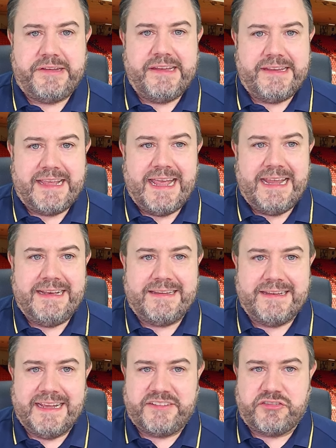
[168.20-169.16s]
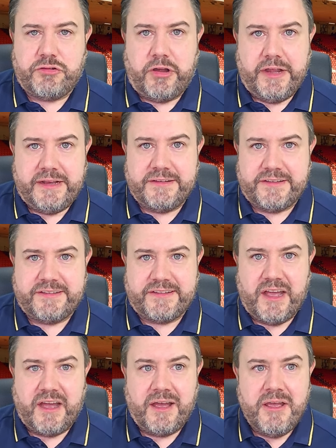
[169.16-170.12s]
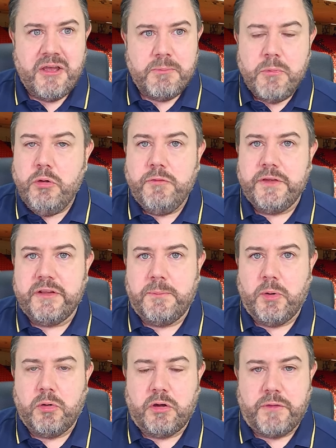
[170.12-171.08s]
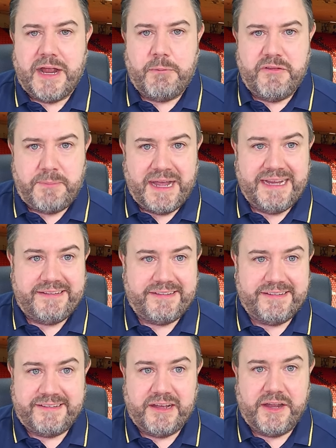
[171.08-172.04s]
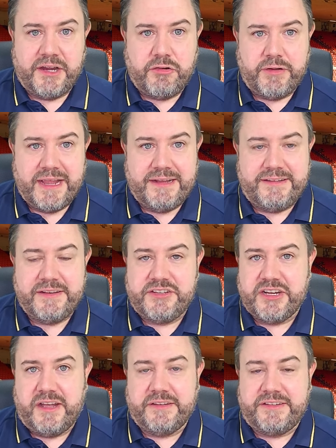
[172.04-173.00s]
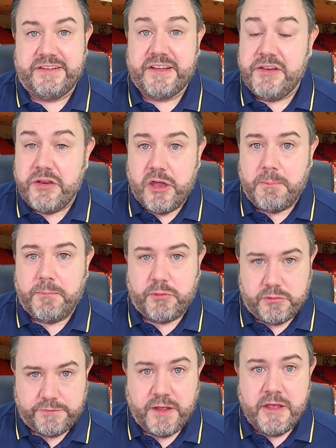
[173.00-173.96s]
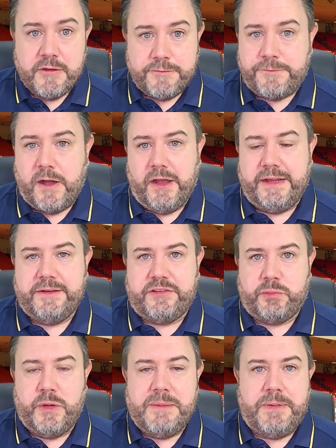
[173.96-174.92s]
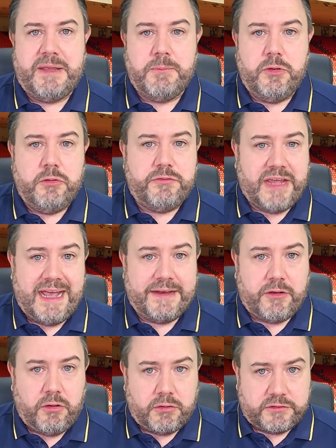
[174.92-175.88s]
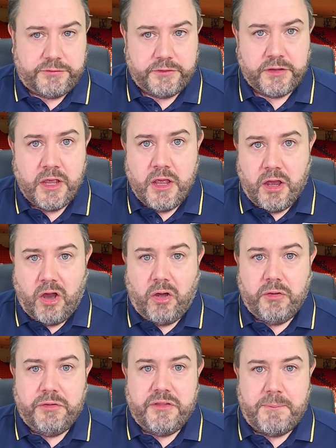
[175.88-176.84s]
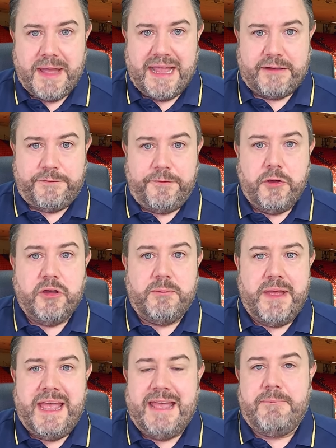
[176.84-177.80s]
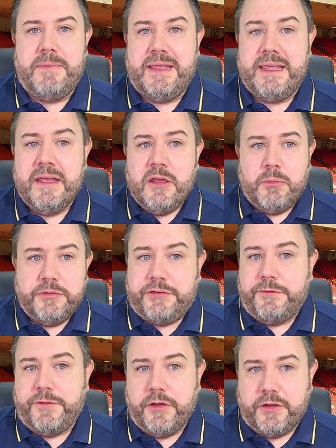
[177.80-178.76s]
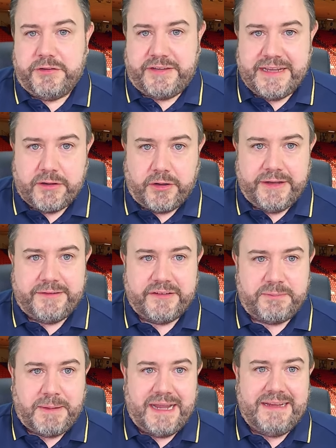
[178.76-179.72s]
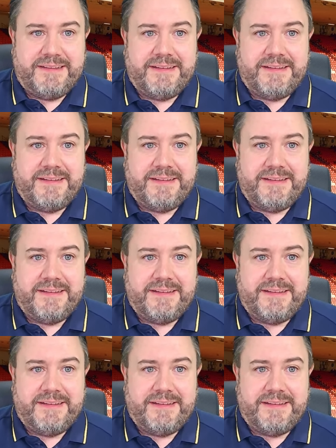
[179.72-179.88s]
to get into their stride and to start moving the ball around with pace and starting creating chances. A number of fine sweeping moves had Oxford on the back foot. Mahetmi was the first. He got into space,